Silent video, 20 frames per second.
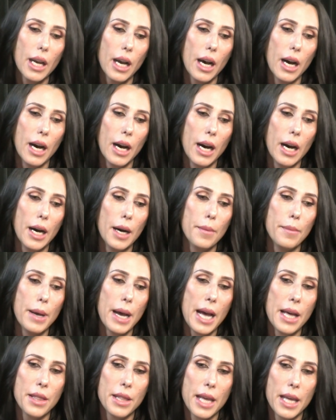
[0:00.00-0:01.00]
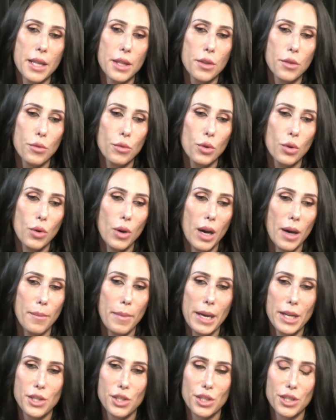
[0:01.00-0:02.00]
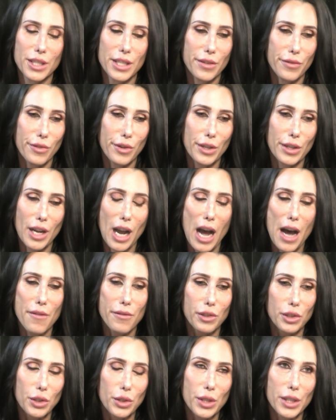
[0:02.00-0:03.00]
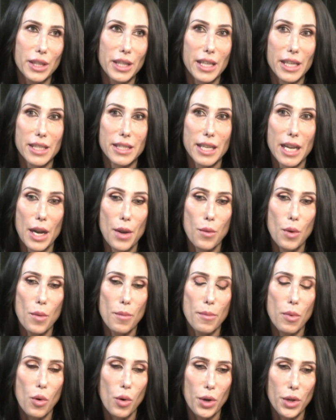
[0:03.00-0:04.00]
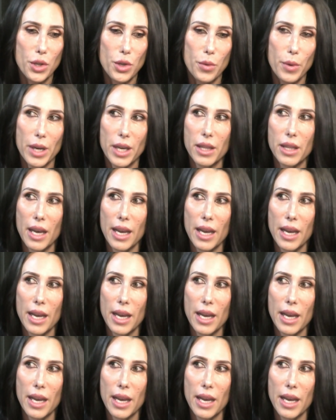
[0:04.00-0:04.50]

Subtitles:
And then through a bunch of different convoluted things that I won't bore you with,